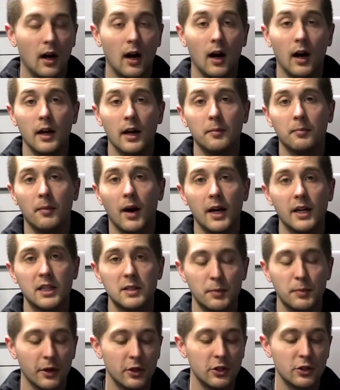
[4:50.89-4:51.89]
My
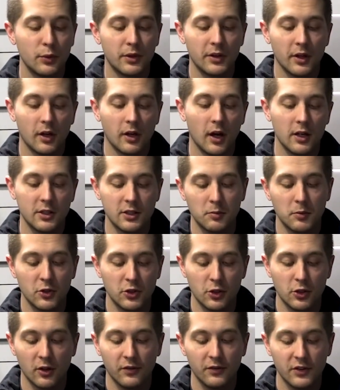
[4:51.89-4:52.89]
experience with their customer
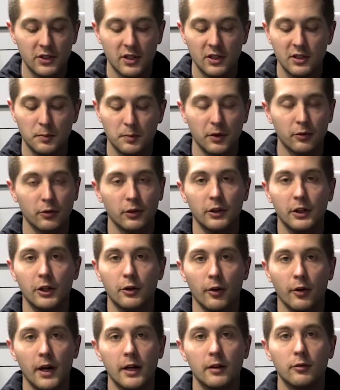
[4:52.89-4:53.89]
service has been really
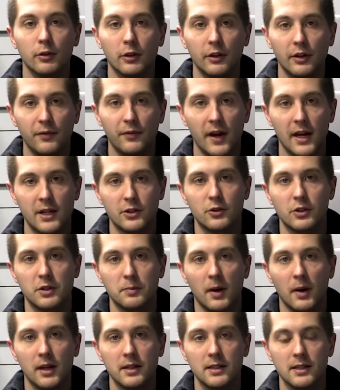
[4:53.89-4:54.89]
great, really fast
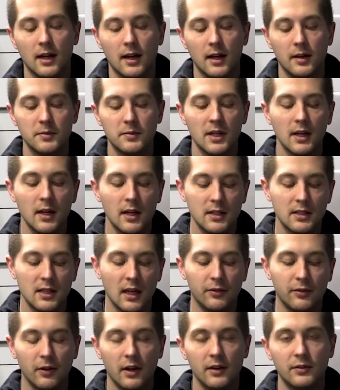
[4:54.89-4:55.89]
response times.
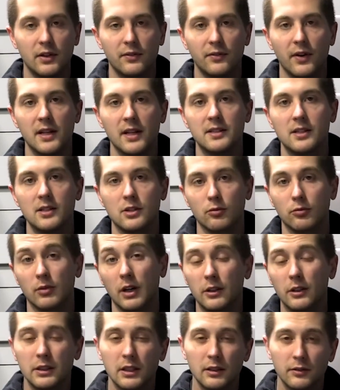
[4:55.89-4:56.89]
Safe Life Defense is a
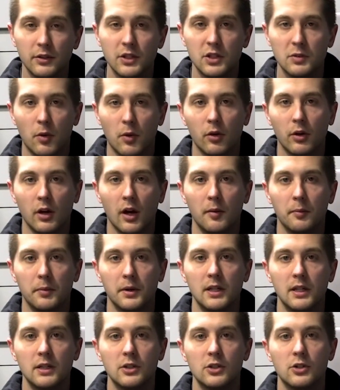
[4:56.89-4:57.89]
relatively small
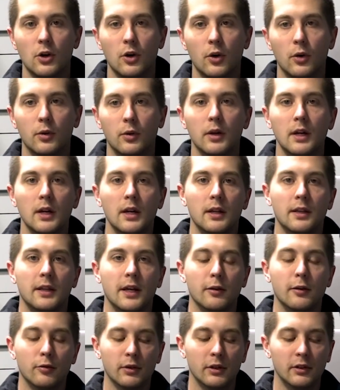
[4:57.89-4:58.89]
company, so
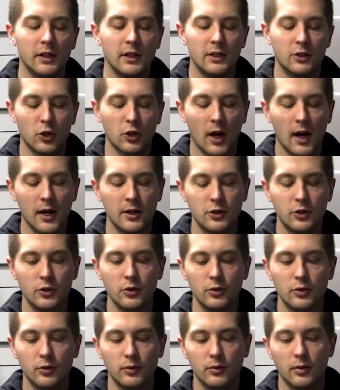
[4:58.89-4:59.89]
they really try
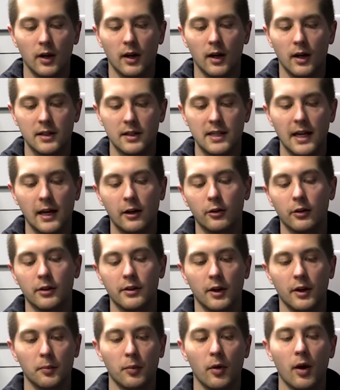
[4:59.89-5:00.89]
to tailor
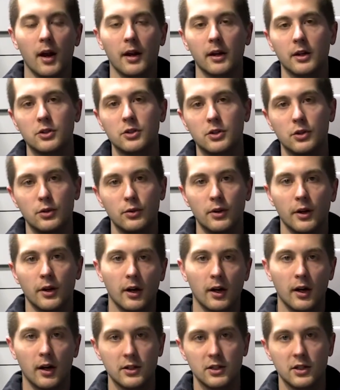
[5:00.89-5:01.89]
their products to their
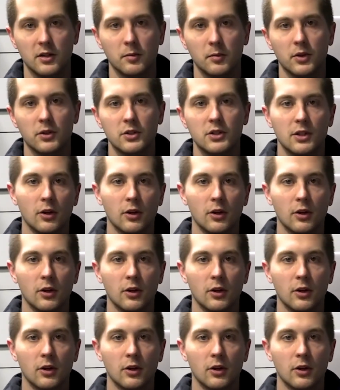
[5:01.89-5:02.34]
customers.